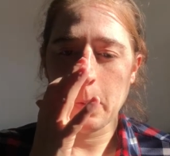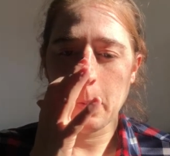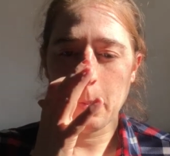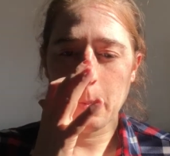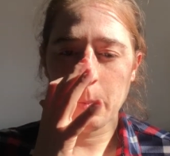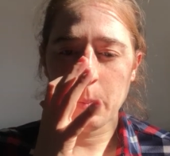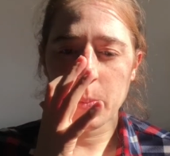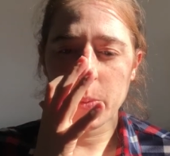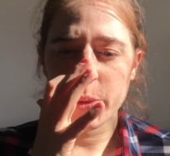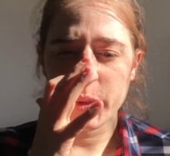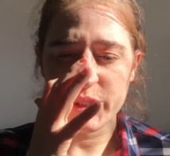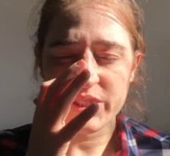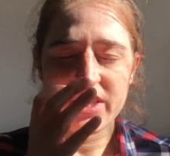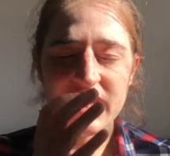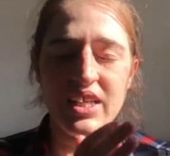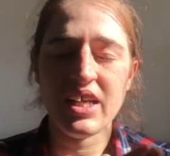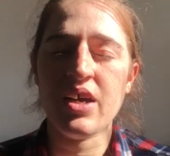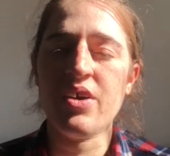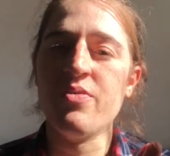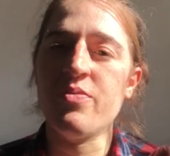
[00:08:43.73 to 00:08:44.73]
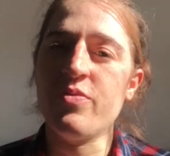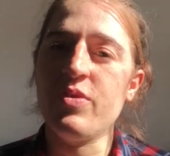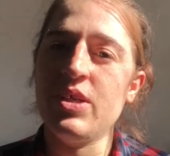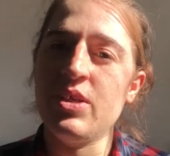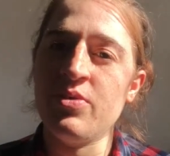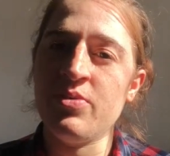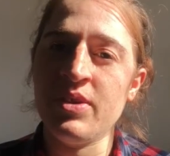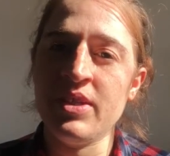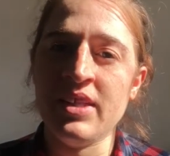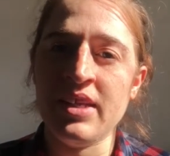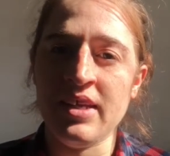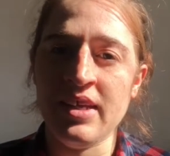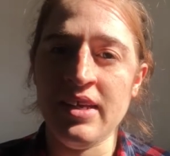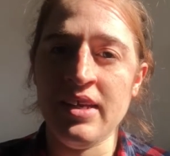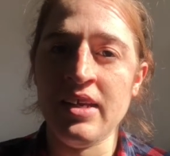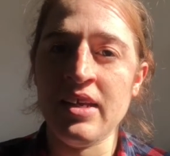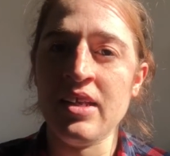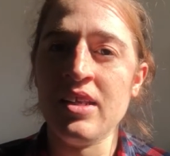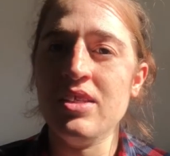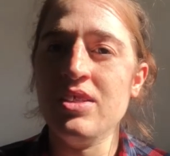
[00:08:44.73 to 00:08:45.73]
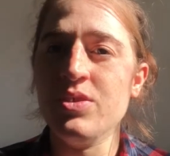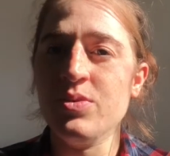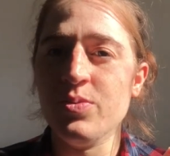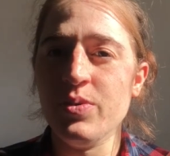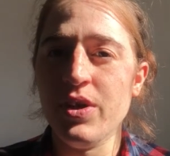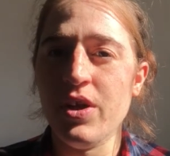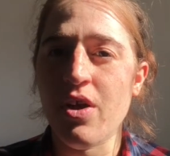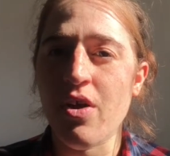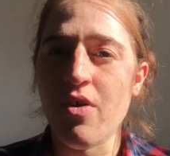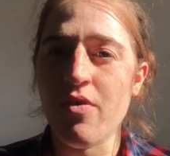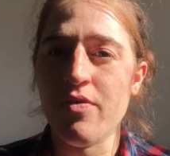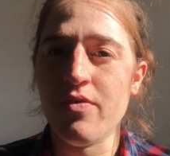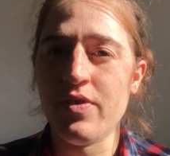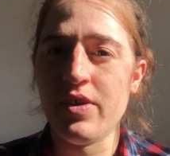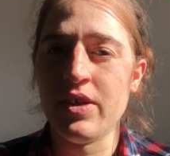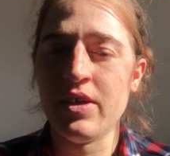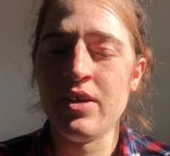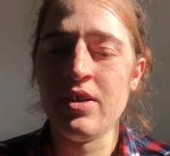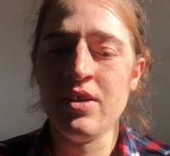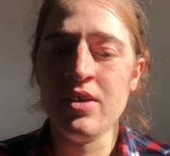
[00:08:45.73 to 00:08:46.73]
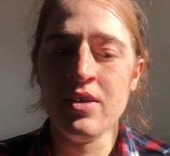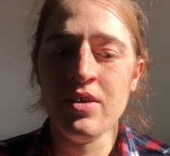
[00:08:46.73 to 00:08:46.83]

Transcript: books that have been written in English, we often